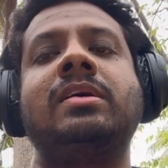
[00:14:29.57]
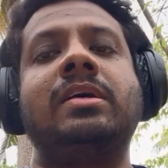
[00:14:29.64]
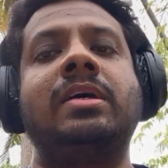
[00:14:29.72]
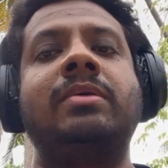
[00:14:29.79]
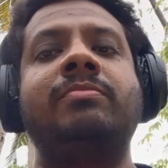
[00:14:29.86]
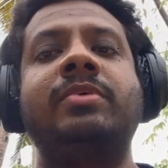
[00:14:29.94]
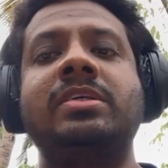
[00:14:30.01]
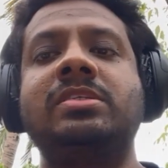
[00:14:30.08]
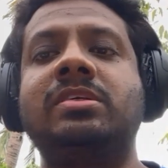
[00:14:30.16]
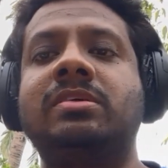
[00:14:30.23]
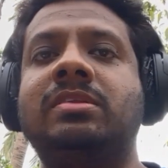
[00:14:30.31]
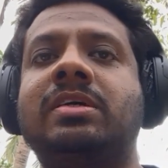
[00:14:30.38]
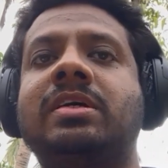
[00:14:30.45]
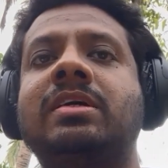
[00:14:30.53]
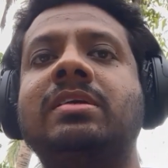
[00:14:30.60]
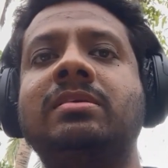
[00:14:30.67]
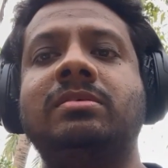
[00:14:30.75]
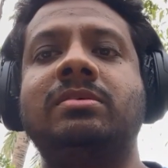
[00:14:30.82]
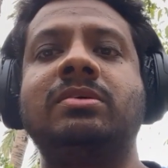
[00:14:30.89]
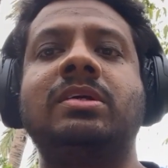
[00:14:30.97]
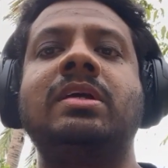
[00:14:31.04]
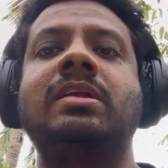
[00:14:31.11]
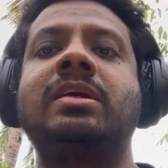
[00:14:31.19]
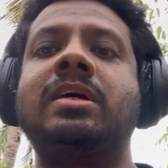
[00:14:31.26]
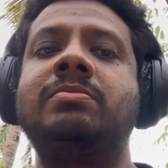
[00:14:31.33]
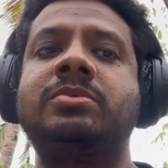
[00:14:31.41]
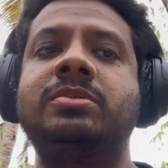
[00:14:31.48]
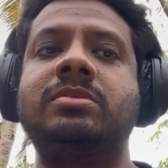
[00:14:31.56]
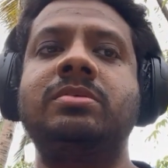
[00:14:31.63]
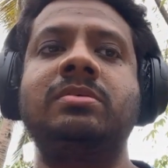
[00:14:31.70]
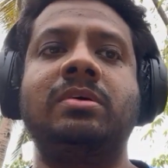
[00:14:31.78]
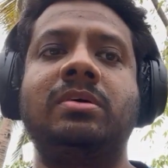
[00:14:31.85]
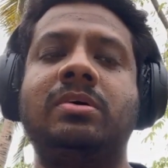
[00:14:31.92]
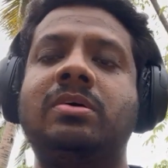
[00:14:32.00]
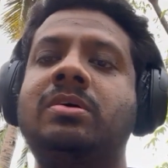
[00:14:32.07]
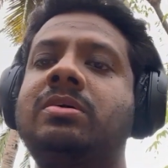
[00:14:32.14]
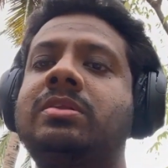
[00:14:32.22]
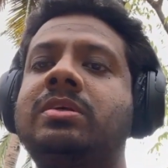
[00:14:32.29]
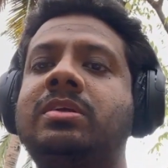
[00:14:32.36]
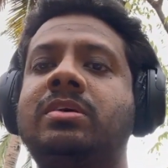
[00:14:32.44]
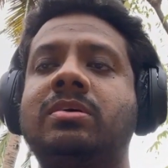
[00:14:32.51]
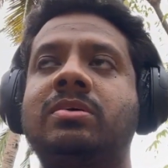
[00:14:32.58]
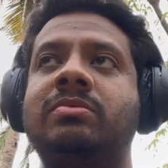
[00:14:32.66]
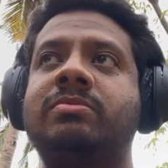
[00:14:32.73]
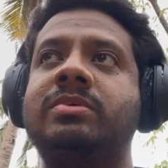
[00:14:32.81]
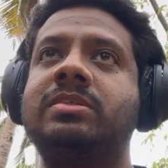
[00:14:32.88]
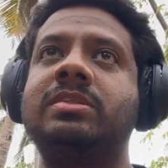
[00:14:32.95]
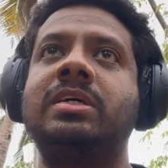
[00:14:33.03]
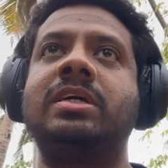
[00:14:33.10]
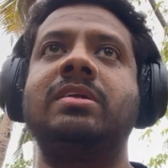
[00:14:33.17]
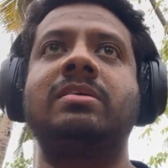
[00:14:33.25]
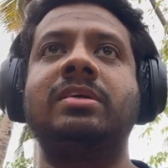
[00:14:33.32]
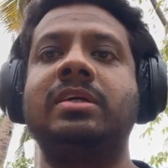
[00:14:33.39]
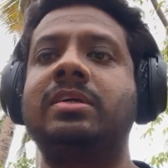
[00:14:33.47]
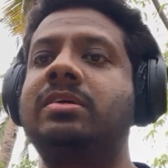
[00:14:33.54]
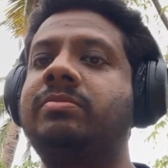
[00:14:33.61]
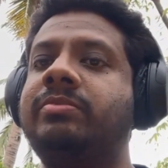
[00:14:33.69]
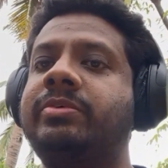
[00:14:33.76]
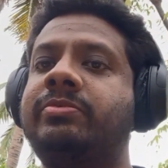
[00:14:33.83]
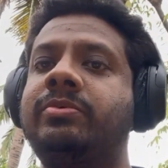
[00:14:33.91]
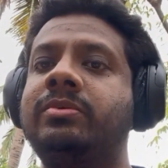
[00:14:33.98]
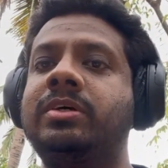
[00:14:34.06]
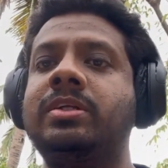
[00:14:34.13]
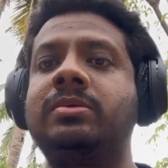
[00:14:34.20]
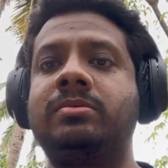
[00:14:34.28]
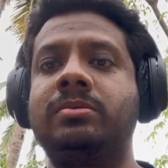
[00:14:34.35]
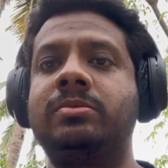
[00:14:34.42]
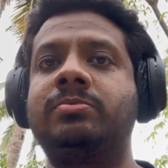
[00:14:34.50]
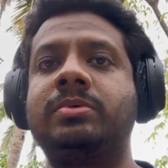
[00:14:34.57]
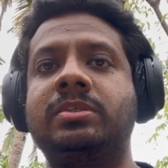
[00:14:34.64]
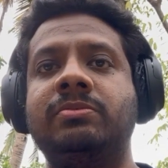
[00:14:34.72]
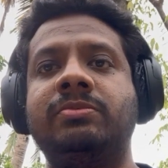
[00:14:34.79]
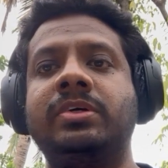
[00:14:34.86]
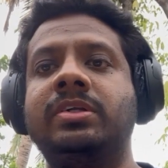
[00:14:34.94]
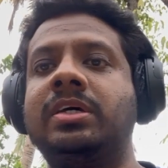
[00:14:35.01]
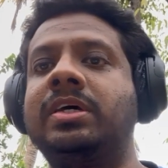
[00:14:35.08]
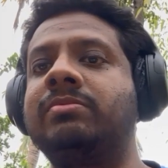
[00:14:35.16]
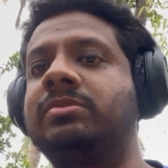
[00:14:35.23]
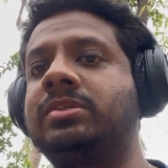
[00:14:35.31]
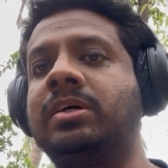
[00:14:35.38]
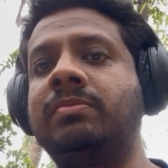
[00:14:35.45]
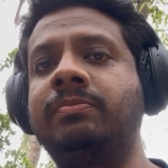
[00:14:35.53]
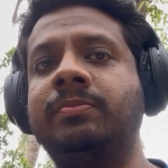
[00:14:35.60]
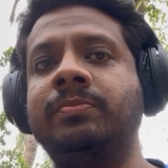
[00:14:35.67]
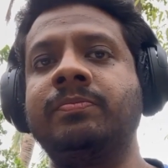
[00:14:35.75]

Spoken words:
and based on that you can capture all the documents that created before that specific timestamp